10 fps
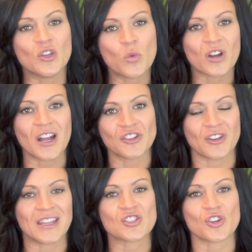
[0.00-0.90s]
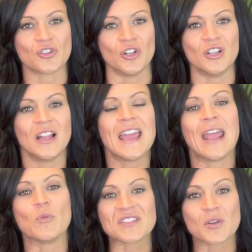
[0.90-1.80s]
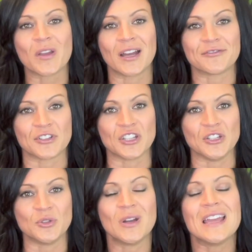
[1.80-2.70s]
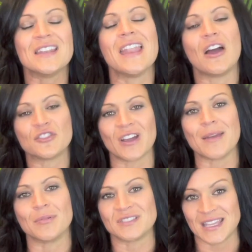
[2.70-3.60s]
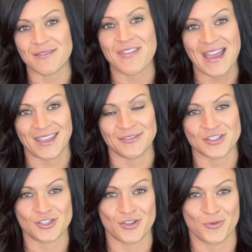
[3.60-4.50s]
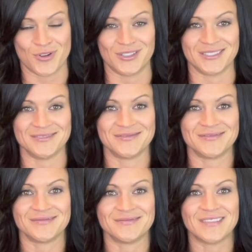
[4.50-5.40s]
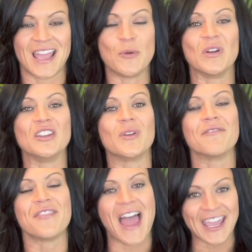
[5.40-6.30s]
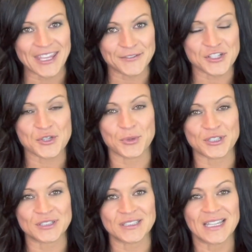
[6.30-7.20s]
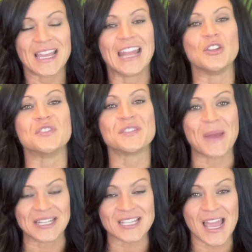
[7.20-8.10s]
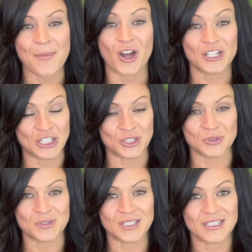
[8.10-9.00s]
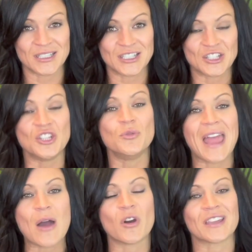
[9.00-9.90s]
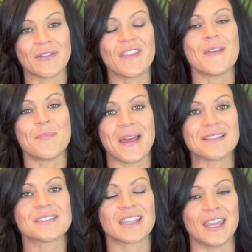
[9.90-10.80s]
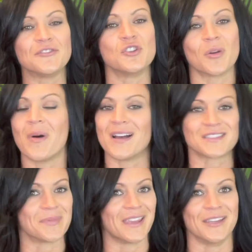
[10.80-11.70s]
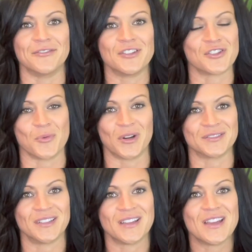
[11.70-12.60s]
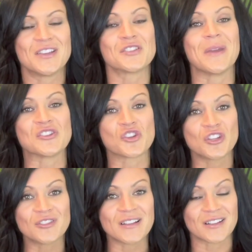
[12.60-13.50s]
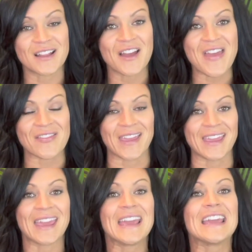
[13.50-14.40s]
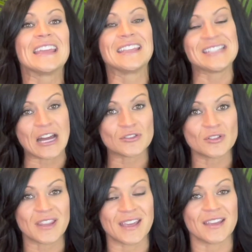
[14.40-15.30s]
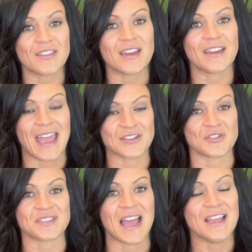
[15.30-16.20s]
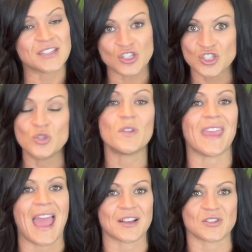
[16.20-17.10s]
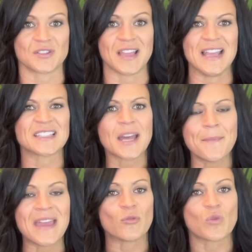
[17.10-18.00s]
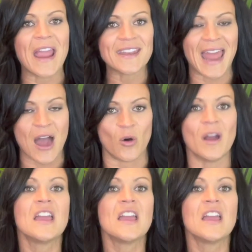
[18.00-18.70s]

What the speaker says: work on your internal and what's going on for you, now you're able to give that gift to the world. And when you give that gift to the world and you spend time on you, you now are giving the best gift you could possibly give to the world. So make sure you click on that link, download the exercise, do the exercise, commit right now.